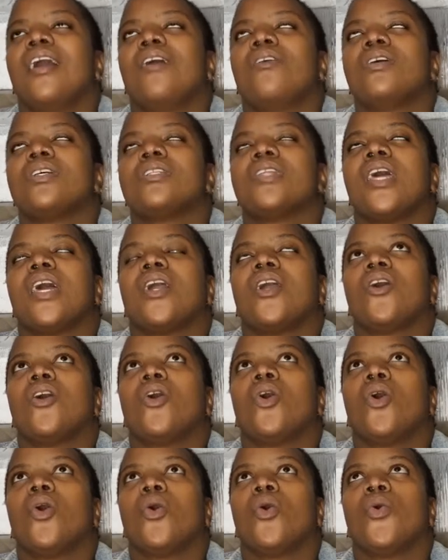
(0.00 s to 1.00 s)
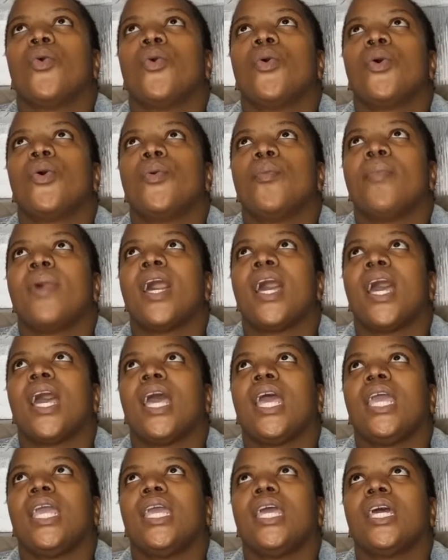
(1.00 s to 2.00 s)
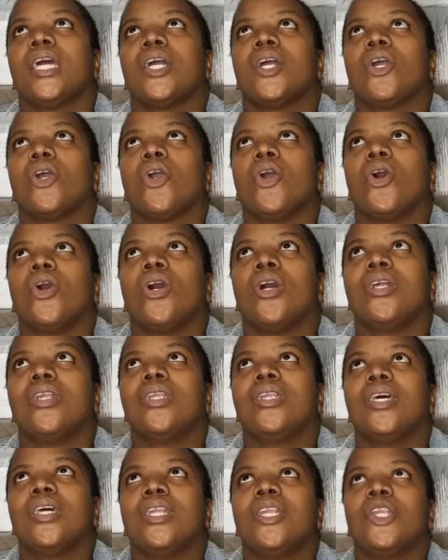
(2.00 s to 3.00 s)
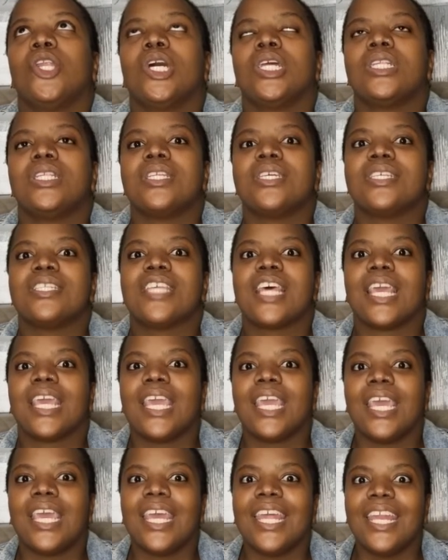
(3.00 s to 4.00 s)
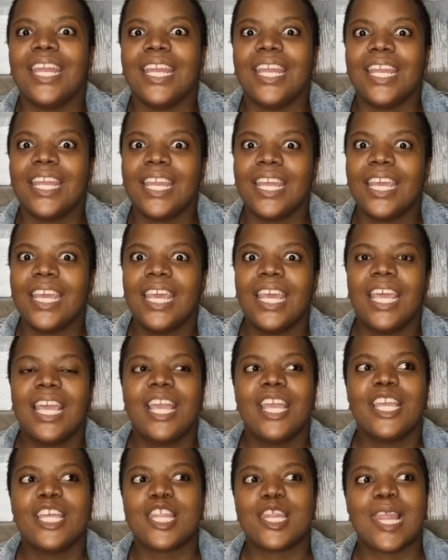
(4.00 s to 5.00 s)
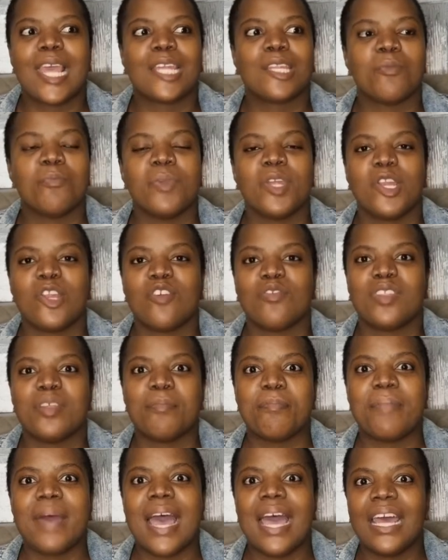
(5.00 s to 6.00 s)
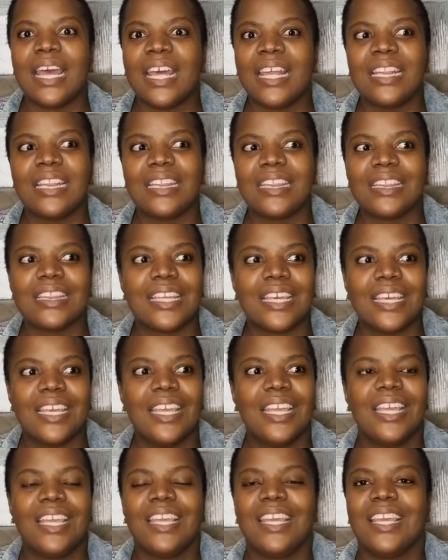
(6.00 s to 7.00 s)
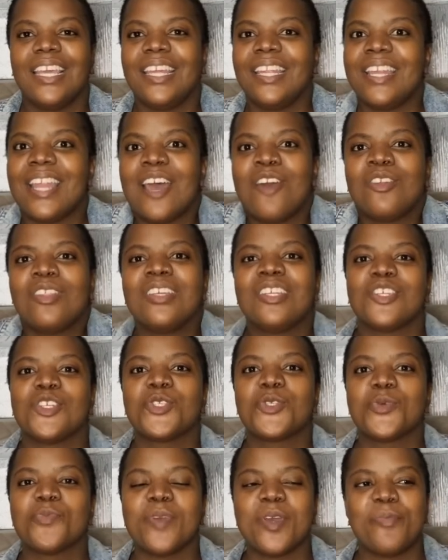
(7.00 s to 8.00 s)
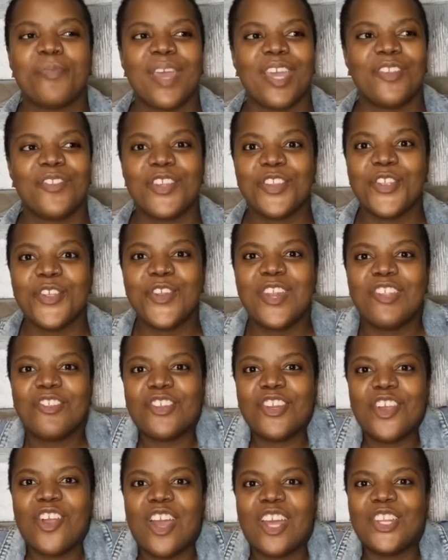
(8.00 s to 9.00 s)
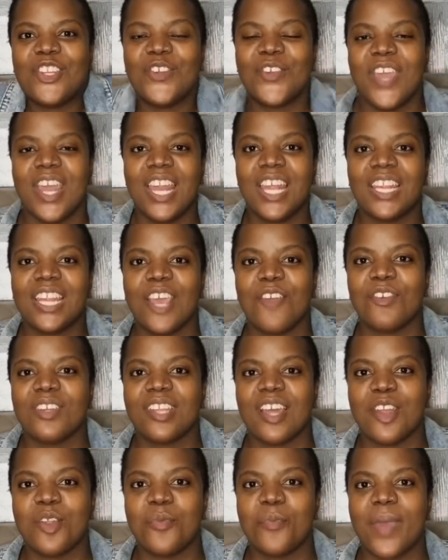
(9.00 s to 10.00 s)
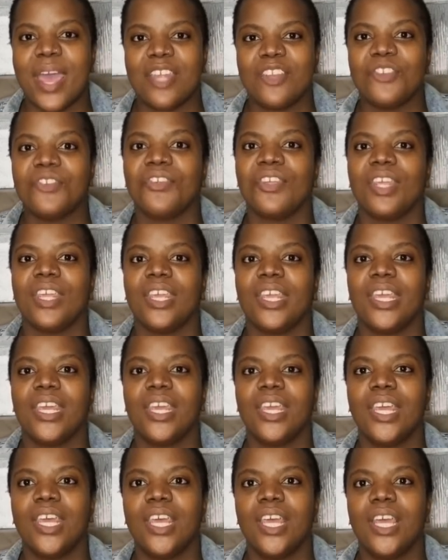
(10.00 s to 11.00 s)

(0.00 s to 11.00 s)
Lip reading: I was like, oh my god, not this again. It's like the middle of the month and now they just took my battery, and you literally can't do anything without a battery.